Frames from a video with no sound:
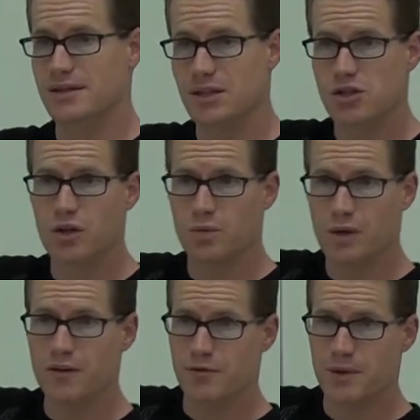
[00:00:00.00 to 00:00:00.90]
These should look
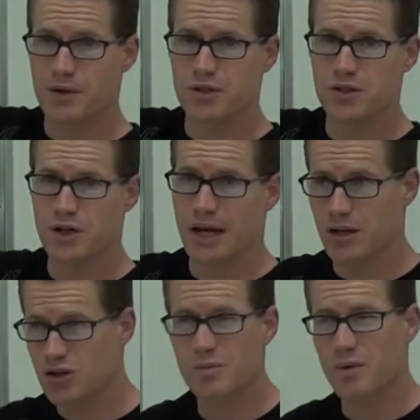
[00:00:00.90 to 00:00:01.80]
really familiar to you, and
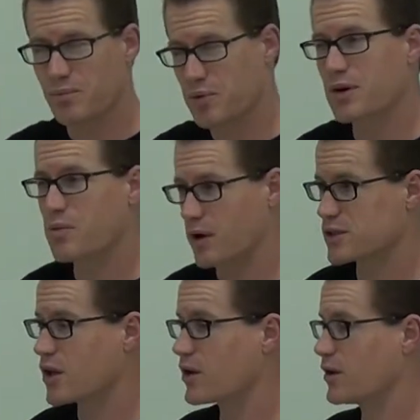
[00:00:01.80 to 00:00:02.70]
you should be pretty rock
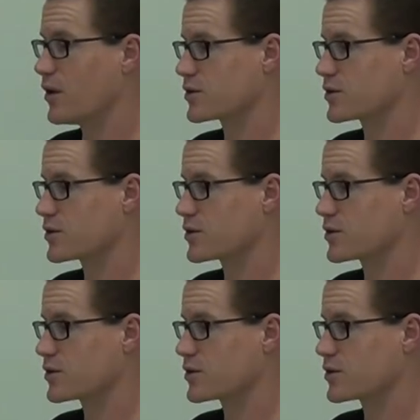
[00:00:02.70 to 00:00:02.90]
solid on,